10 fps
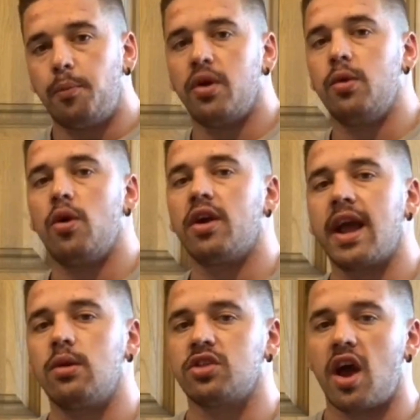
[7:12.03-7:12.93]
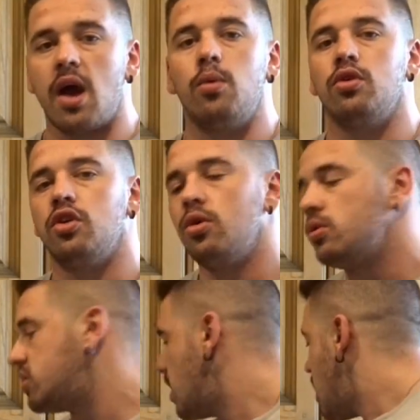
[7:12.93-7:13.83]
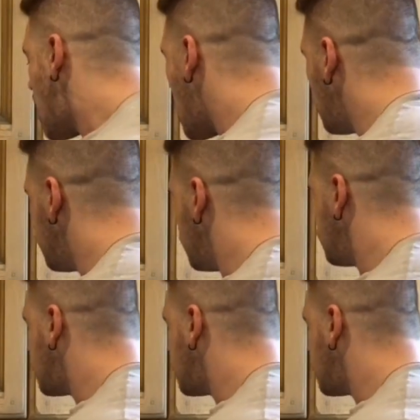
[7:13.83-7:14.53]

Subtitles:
pre-workouts I will use. I will use